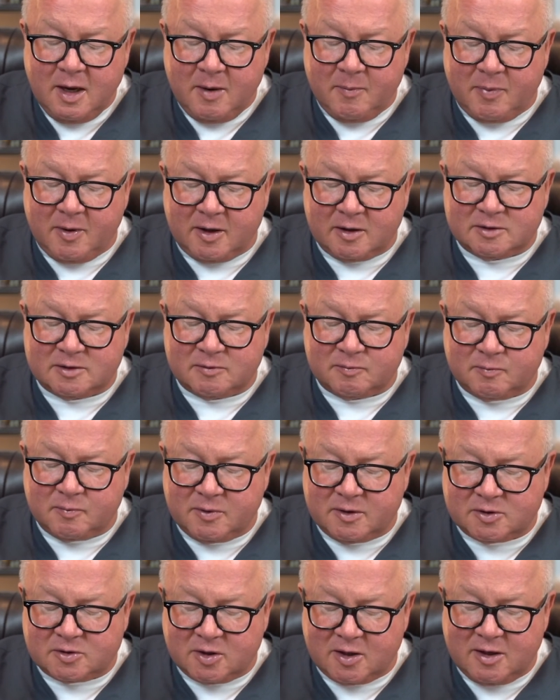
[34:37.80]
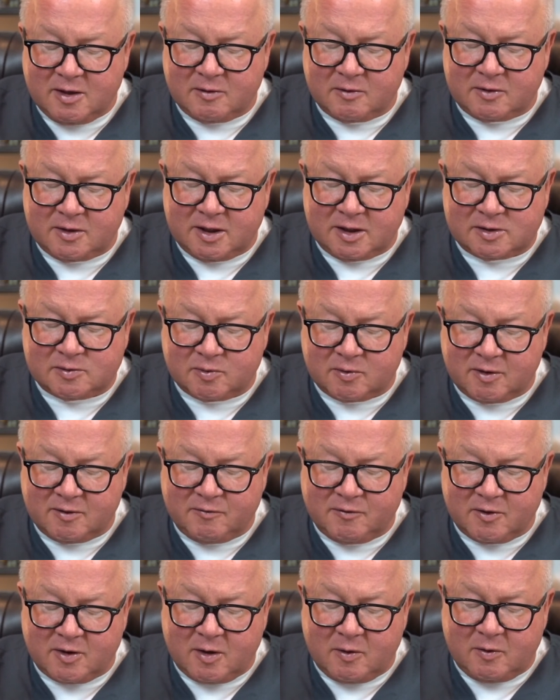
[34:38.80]
and parents have been trying to desperately
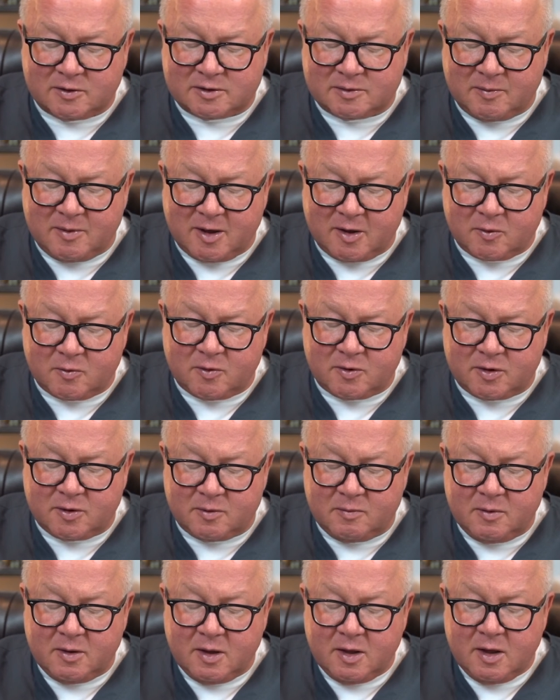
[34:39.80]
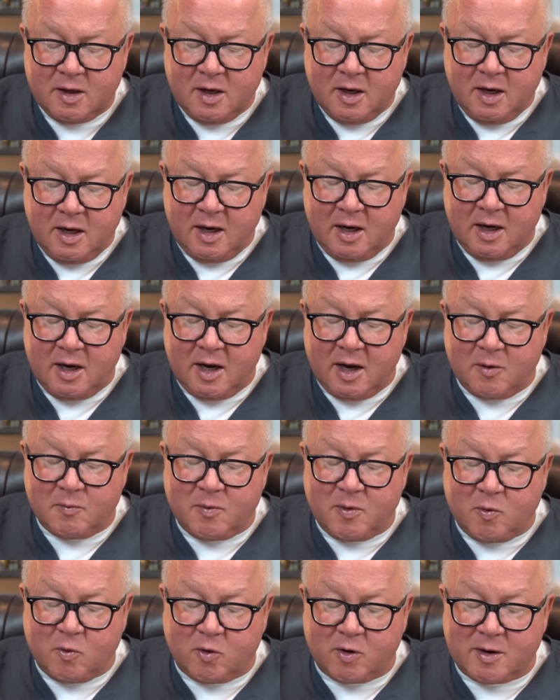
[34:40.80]
figure out what's the matter with him. Uh, I'd
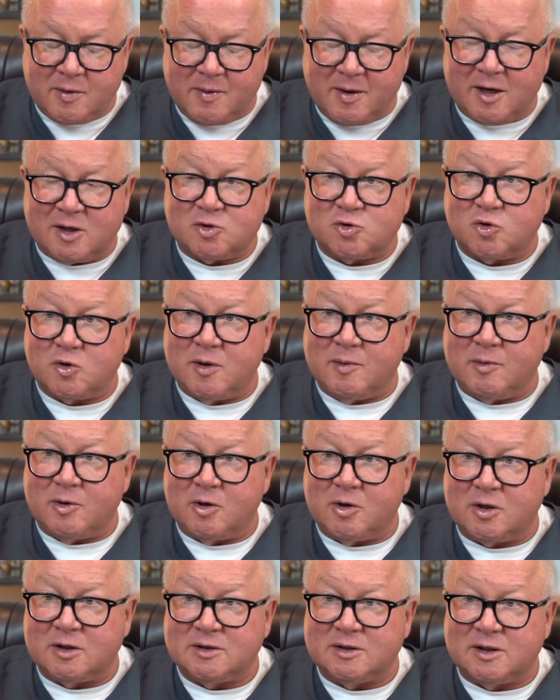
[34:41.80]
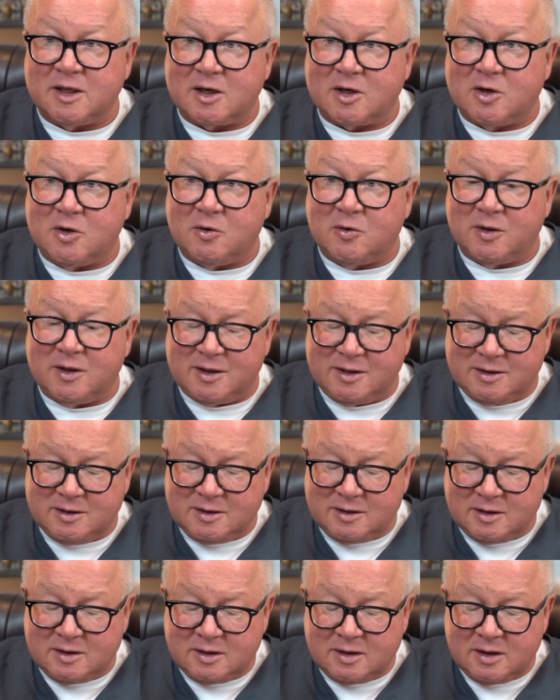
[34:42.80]
be worried about a tremor because of that choline.
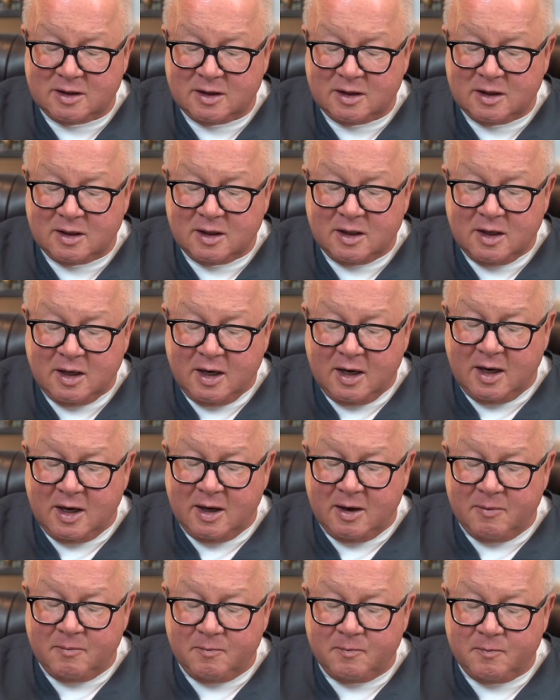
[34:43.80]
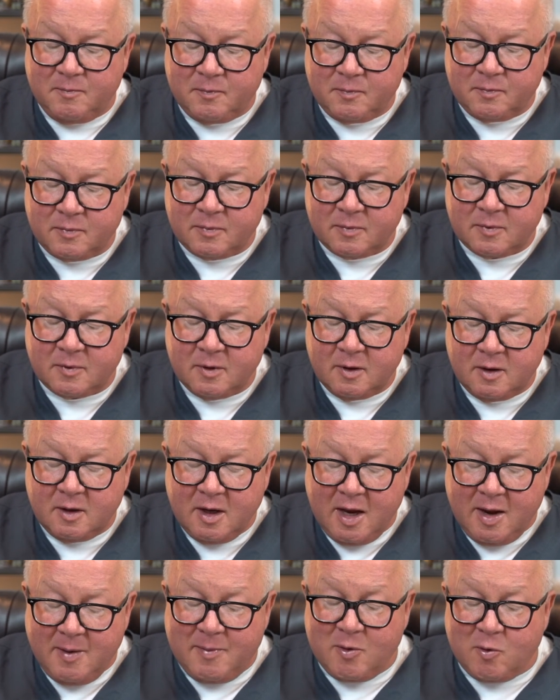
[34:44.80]
Um,
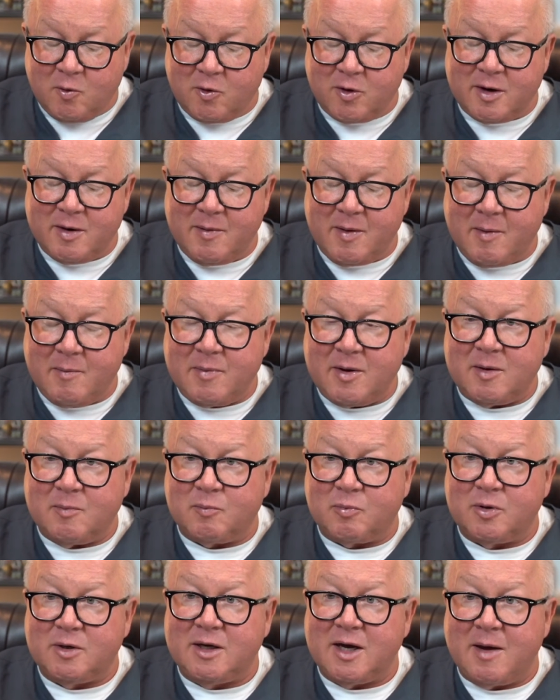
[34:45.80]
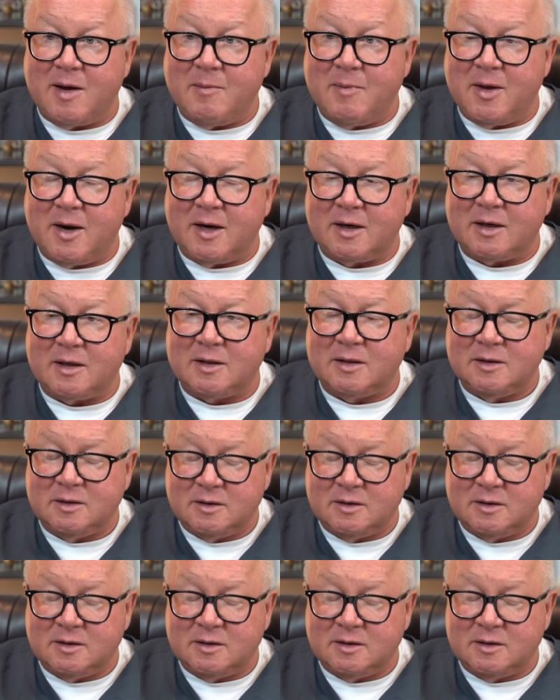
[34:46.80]
I'd be worried about being pre-diabetic